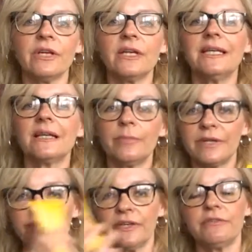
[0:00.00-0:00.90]
a little bit
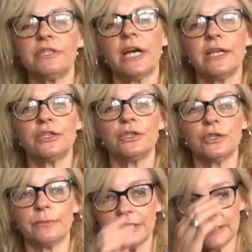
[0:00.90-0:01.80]
of irritation to
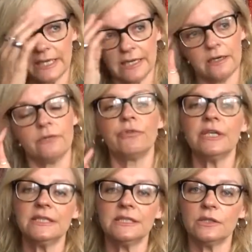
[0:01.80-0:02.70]
my skin, and I
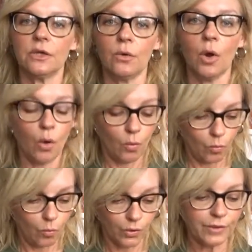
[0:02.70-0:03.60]
really didn't know
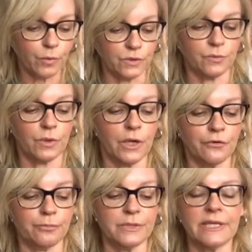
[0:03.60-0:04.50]
what it was
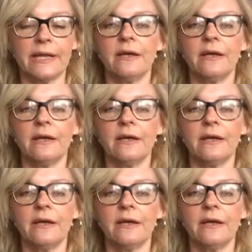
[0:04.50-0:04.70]
100%.